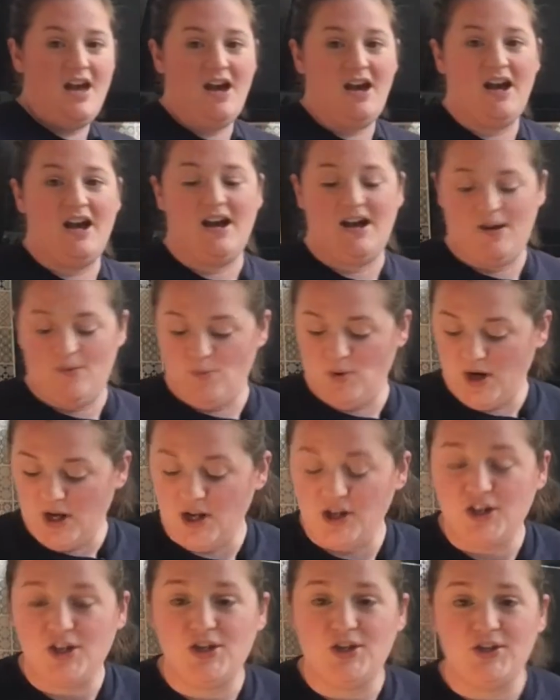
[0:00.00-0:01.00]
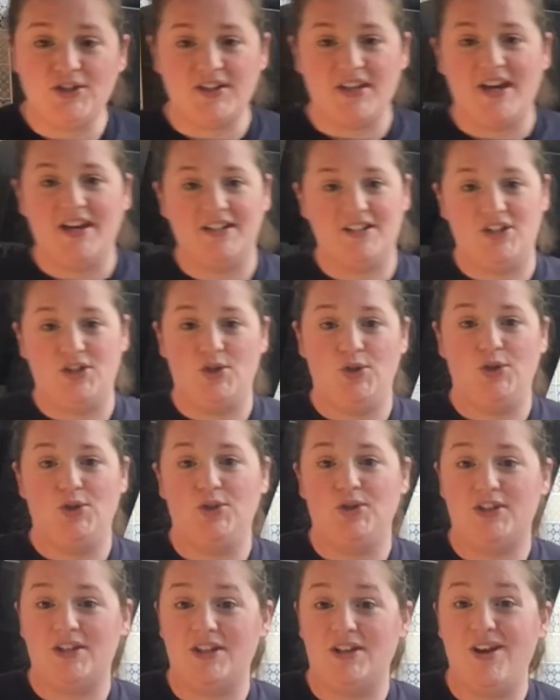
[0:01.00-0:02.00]
And we're going to use that to
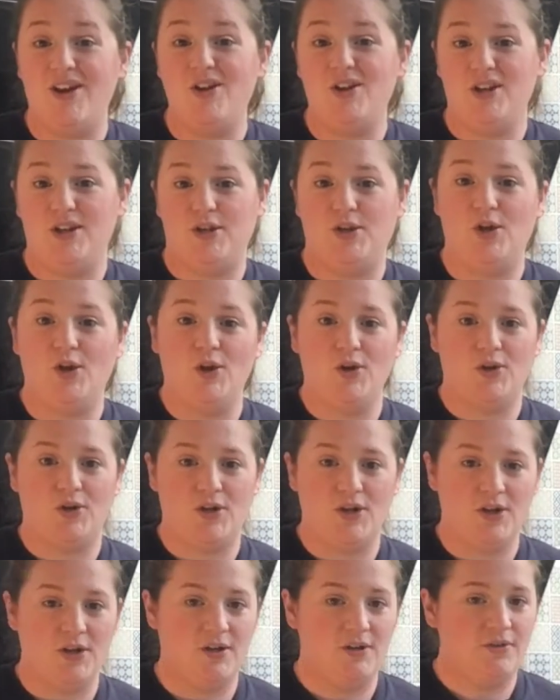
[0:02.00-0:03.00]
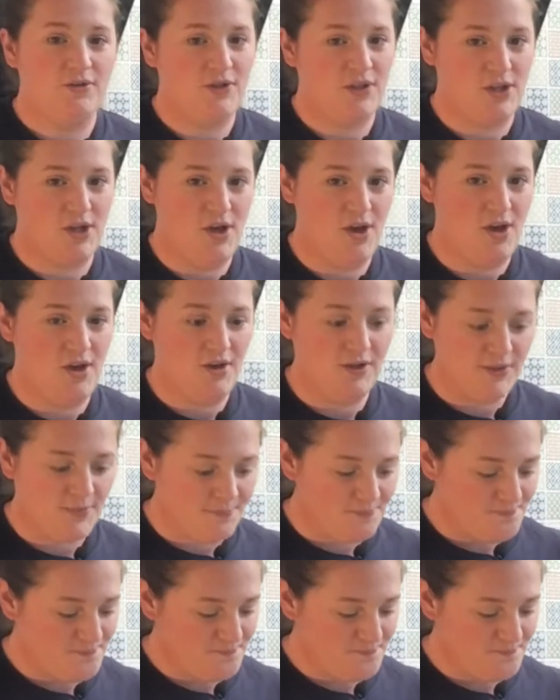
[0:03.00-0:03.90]
slowly cook the curd.